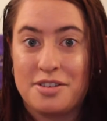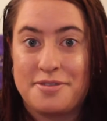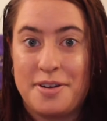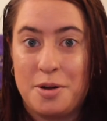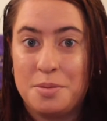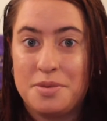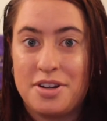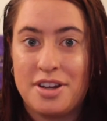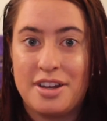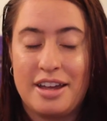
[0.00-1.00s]
are filmed
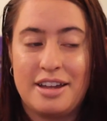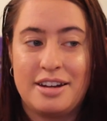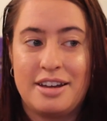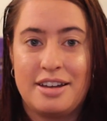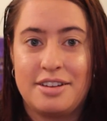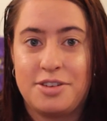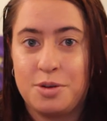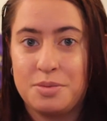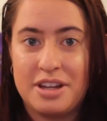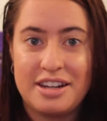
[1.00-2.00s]
and
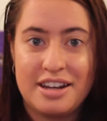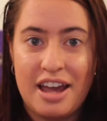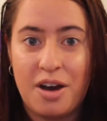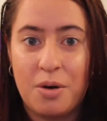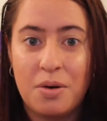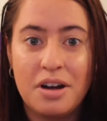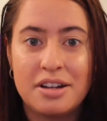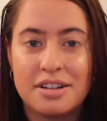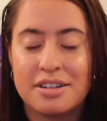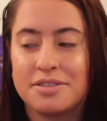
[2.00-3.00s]
zoomed in now.
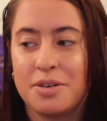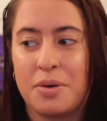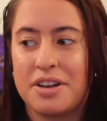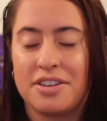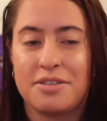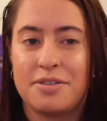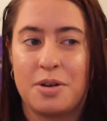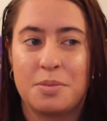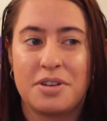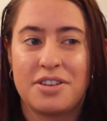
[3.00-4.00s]
I don't know why I said
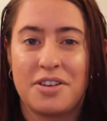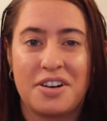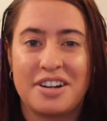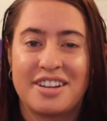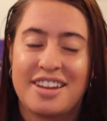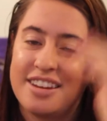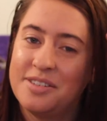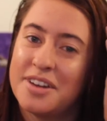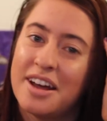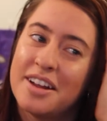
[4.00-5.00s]
filmed, sorry. Can you
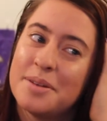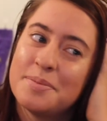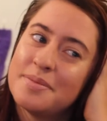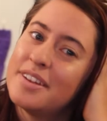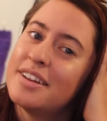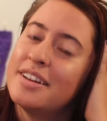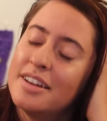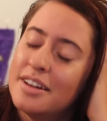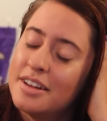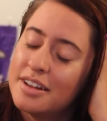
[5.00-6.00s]
tell
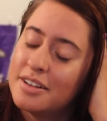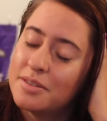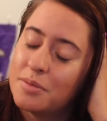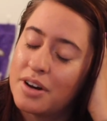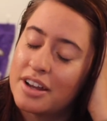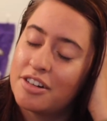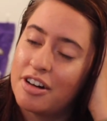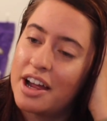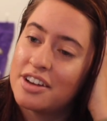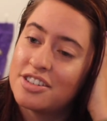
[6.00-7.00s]
when I
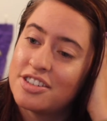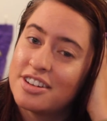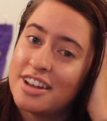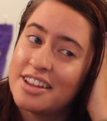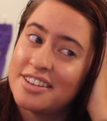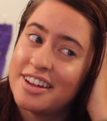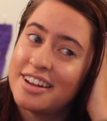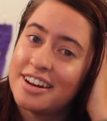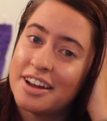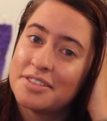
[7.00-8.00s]
crashed last
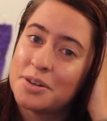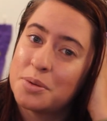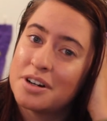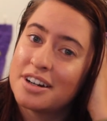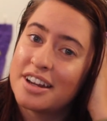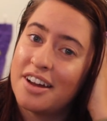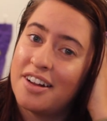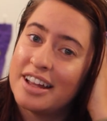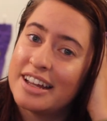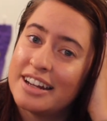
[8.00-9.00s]
night after work? Y'all,
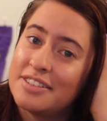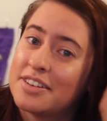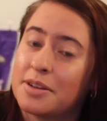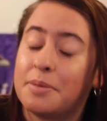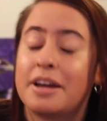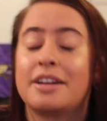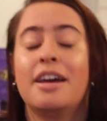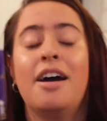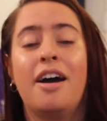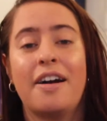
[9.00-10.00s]
I can't even explain.
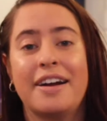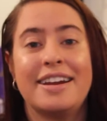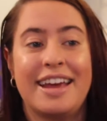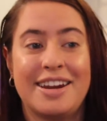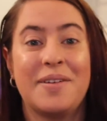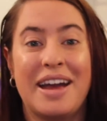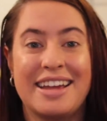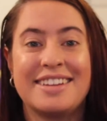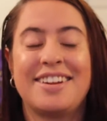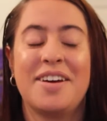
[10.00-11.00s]
Alright, anyway,
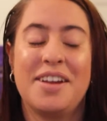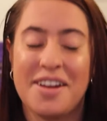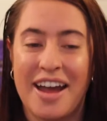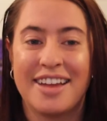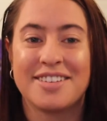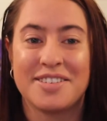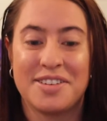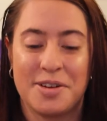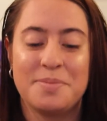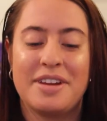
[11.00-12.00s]
so you guys are
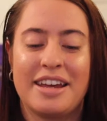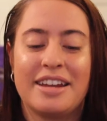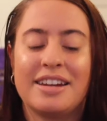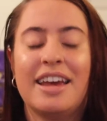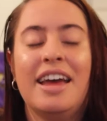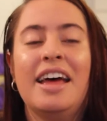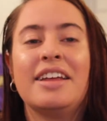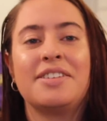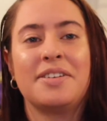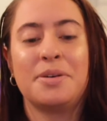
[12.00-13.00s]
zoomed in.
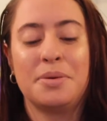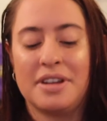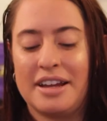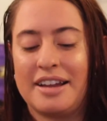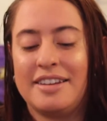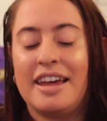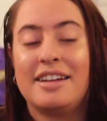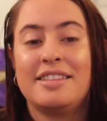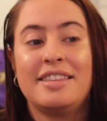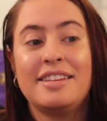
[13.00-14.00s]
So like I said,
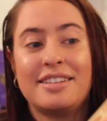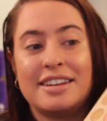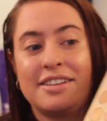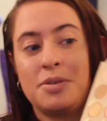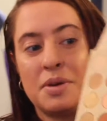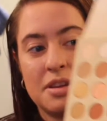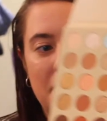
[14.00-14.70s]
this is what the